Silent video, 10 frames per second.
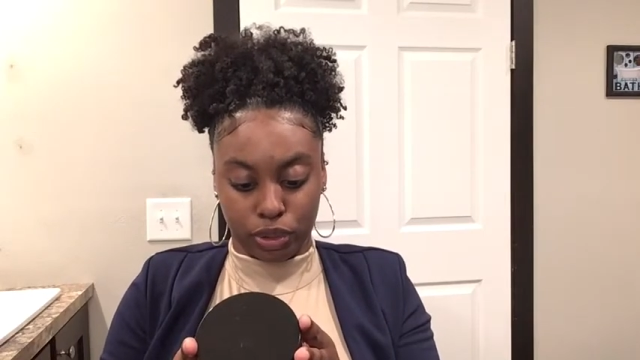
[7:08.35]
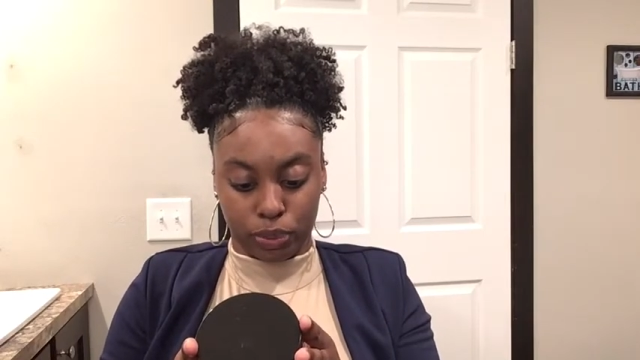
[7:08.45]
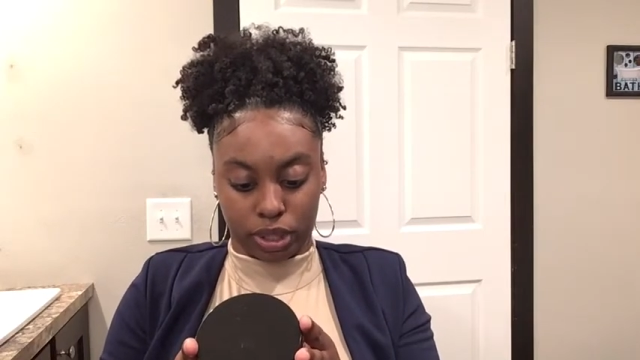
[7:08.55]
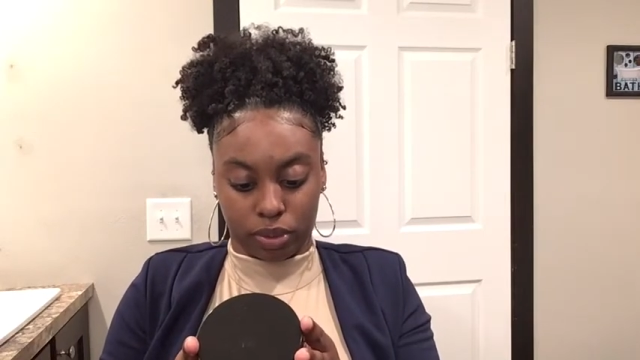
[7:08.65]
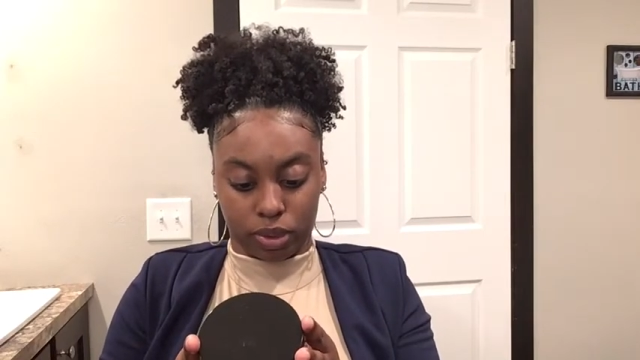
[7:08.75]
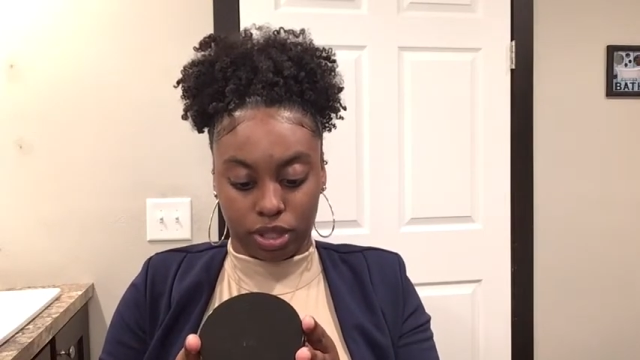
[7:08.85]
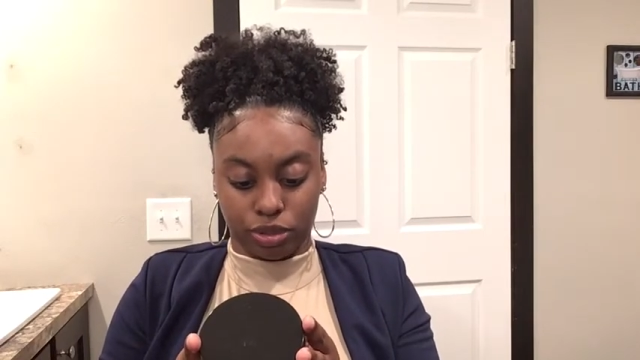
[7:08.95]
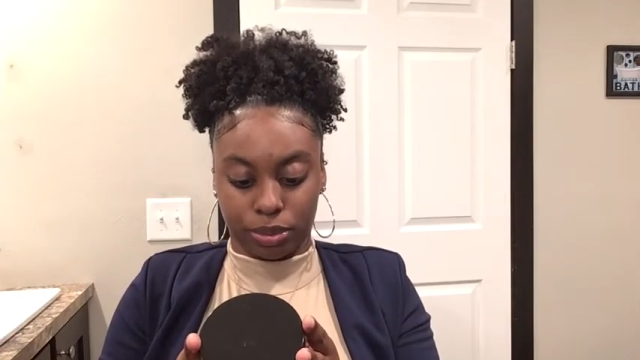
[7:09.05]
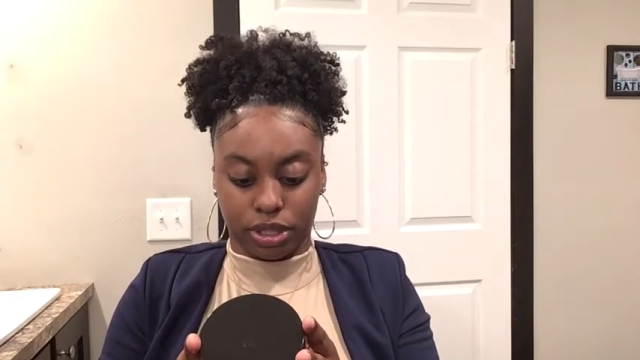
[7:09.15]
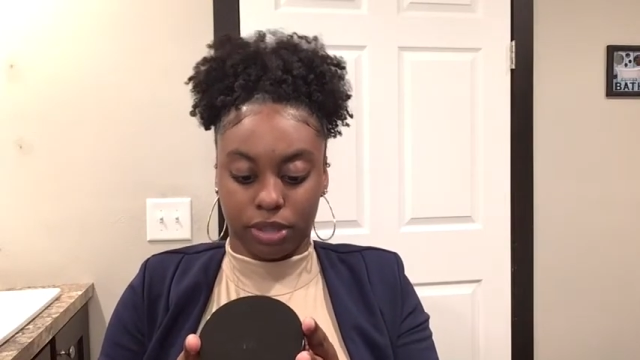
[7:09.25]
with
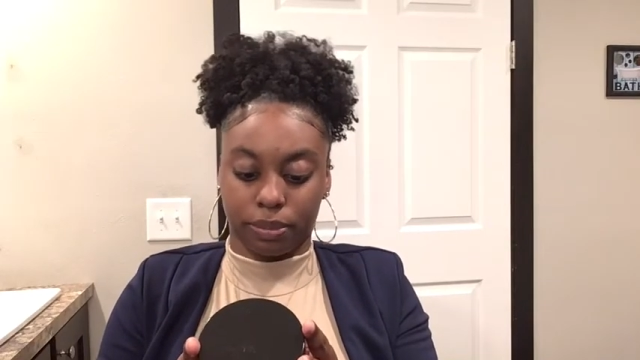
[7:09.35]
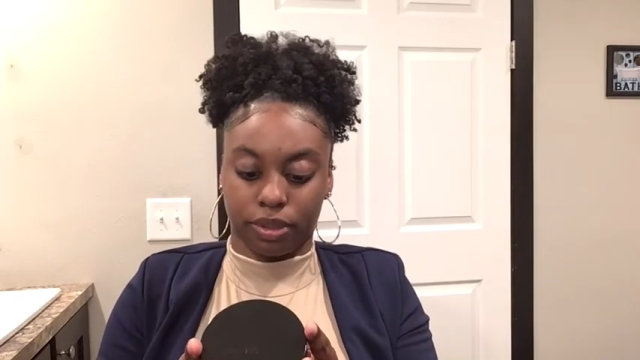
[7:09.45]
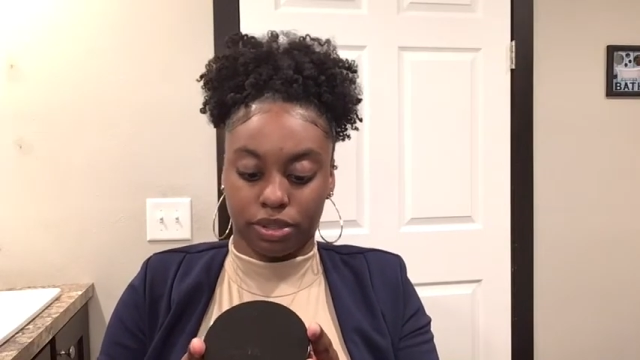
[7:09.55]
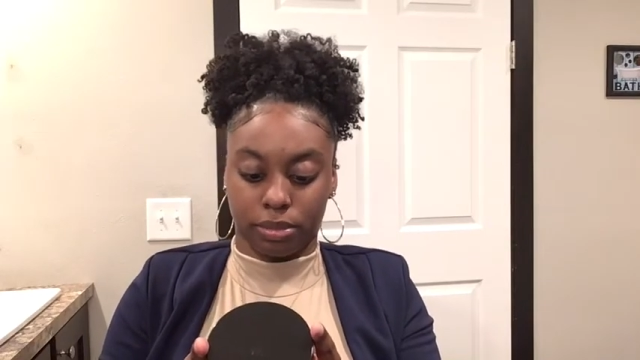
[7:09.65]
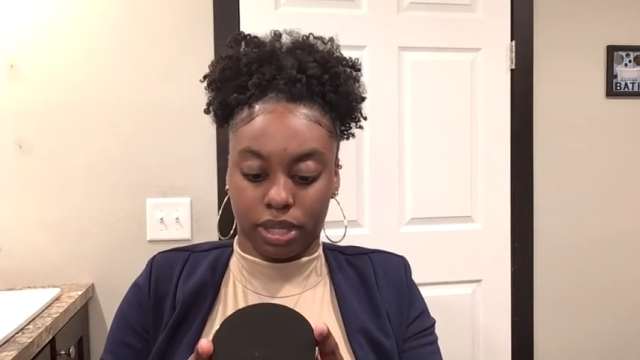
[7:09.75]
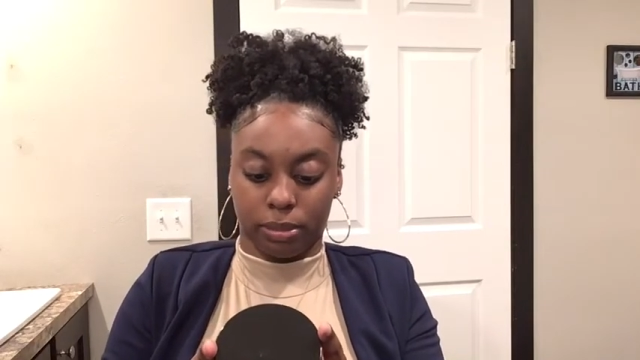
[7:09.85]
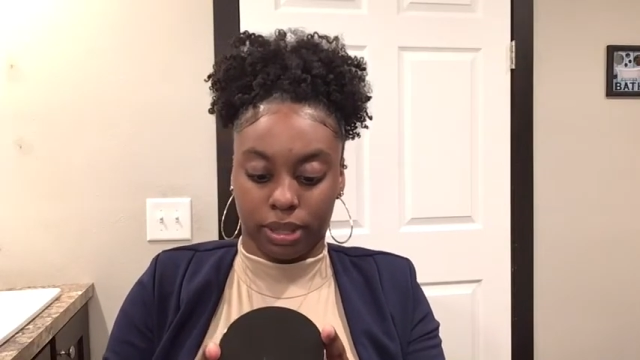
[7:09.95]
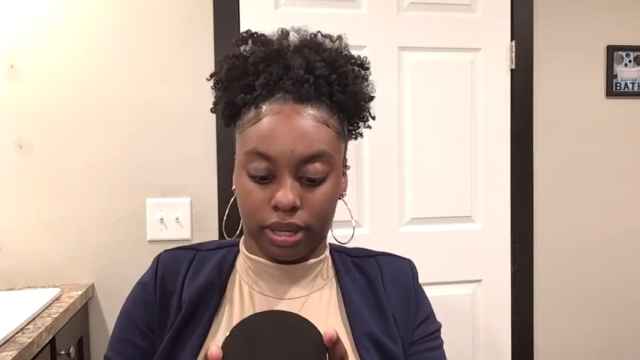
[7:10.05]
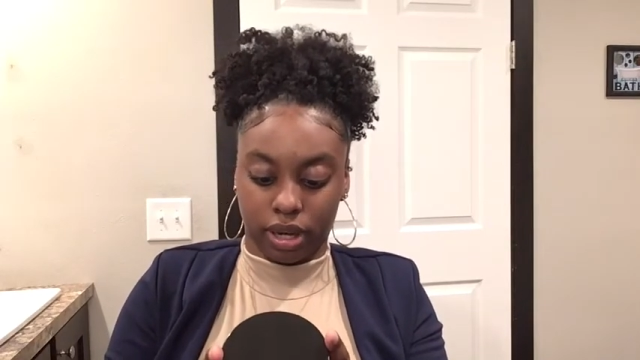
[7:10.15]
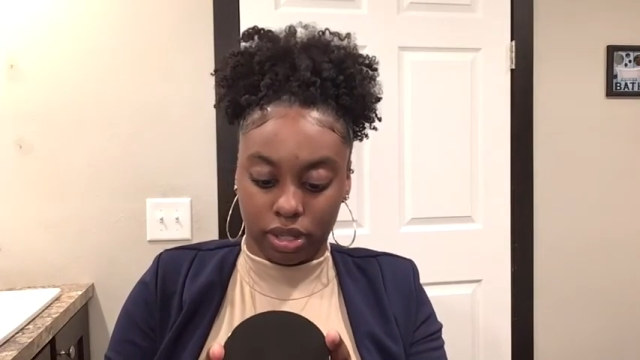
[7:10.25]
100% pure Jamaican
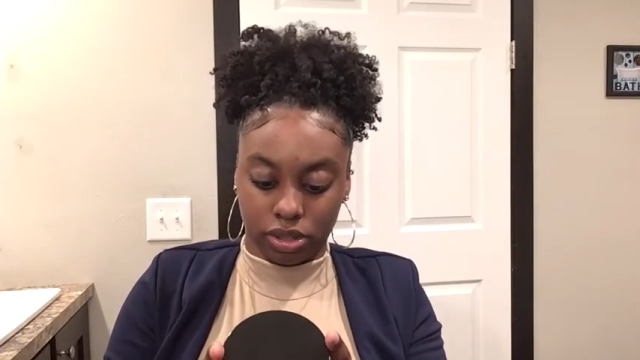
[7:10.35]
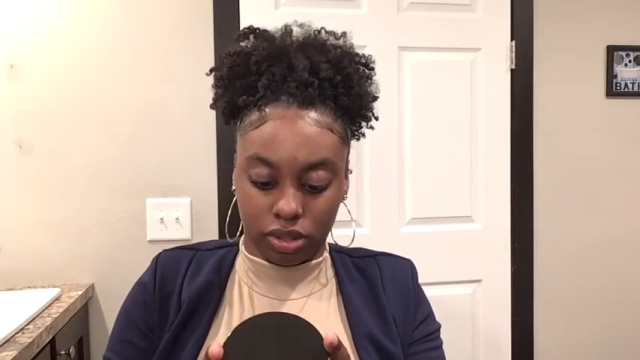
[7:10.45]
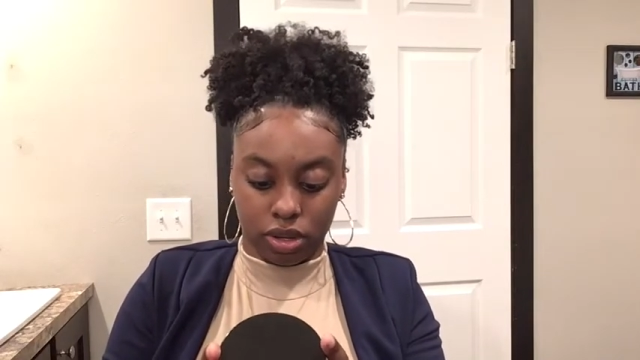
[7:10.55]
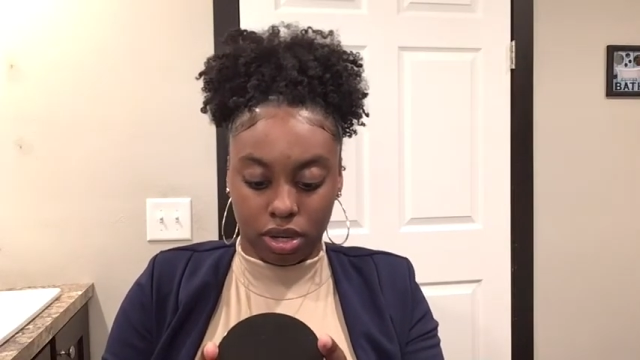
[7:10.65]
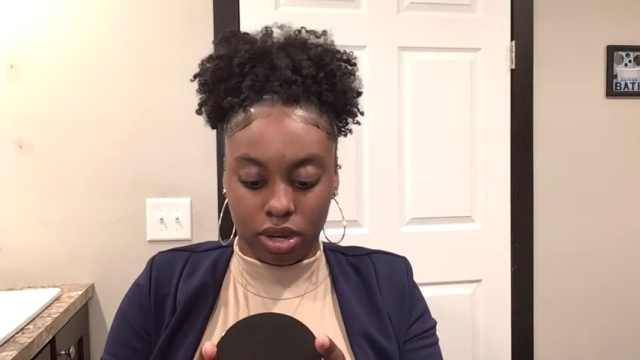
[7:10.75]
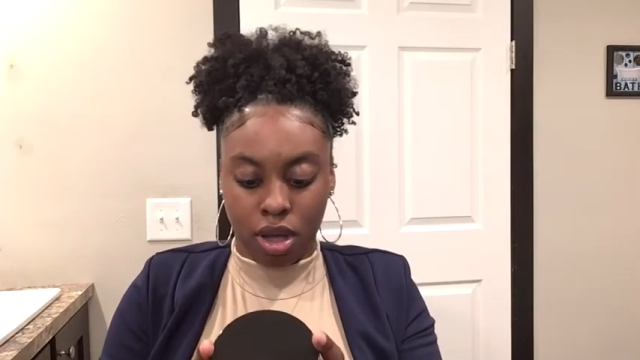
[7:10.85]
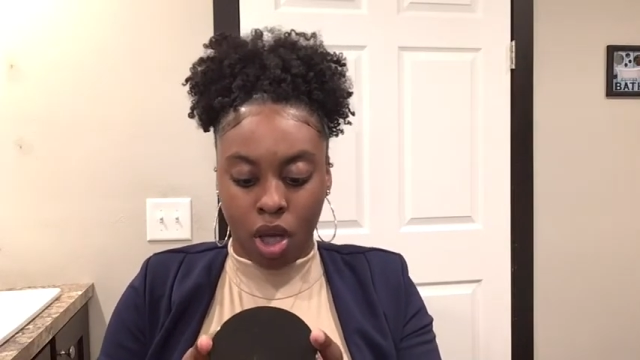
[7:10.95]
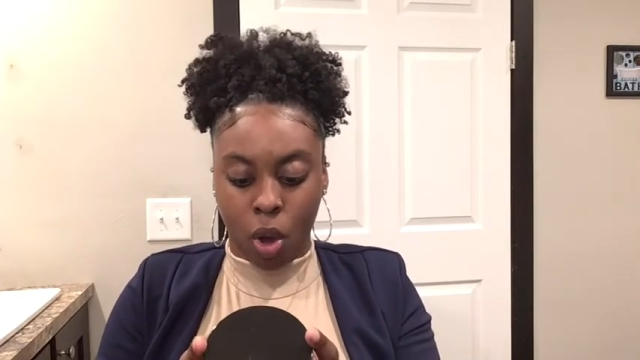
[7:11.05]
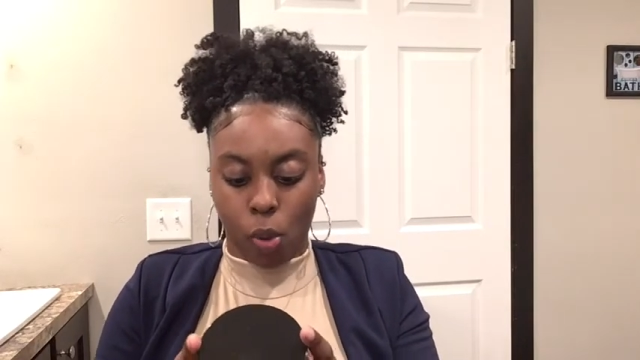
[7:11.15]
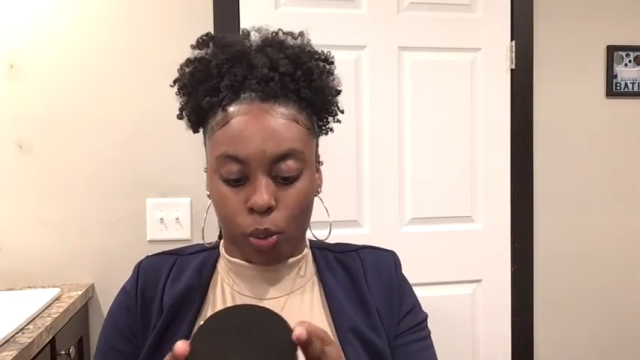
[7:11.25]
black castor oil,
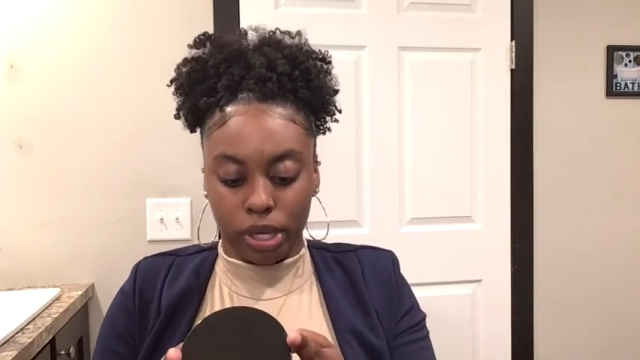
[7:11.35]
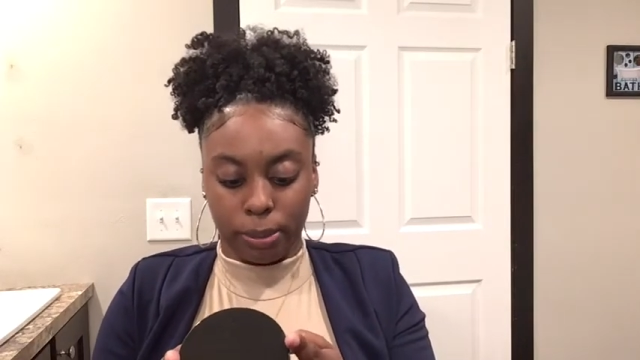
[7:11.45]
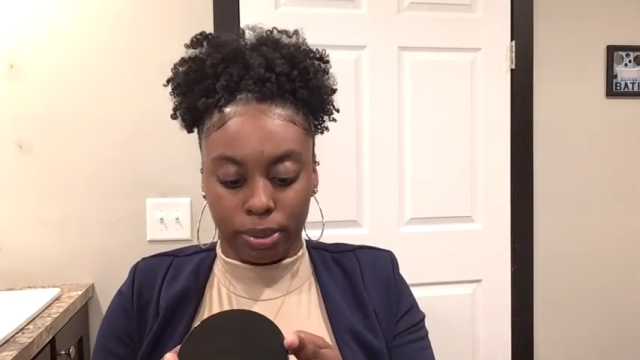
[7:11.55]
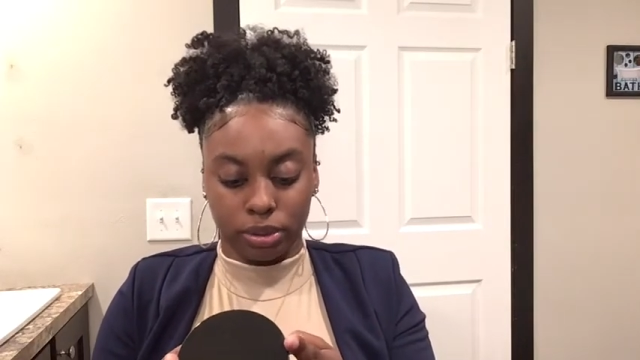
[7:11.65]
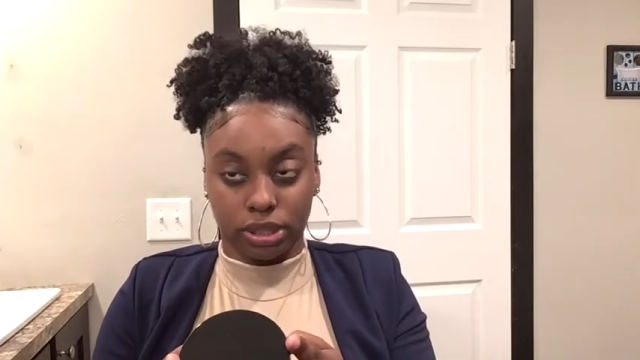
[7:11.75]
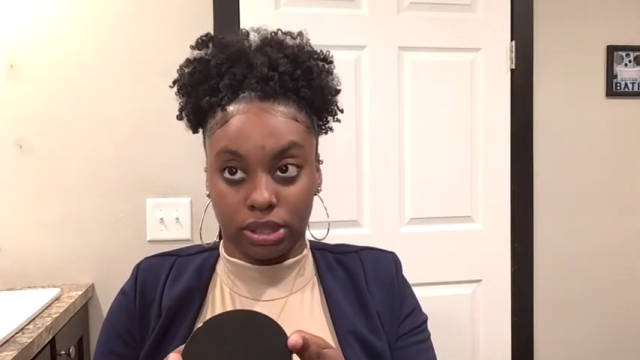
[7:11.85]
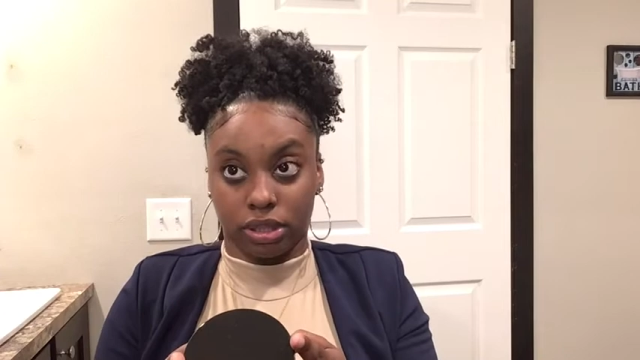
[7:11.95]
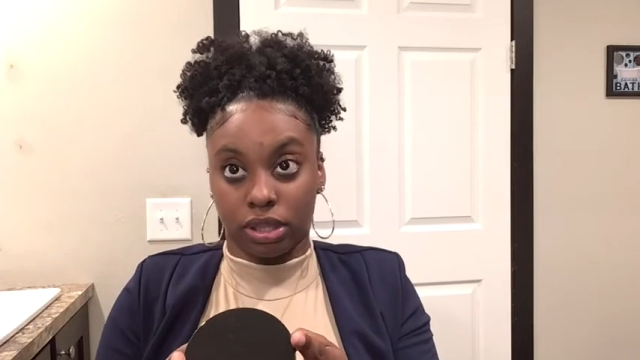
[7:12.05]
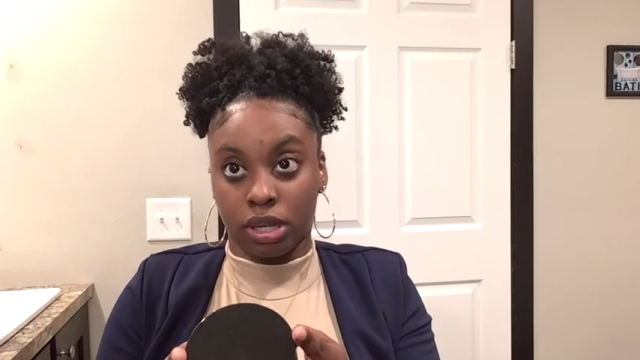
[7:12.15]
wheat protein,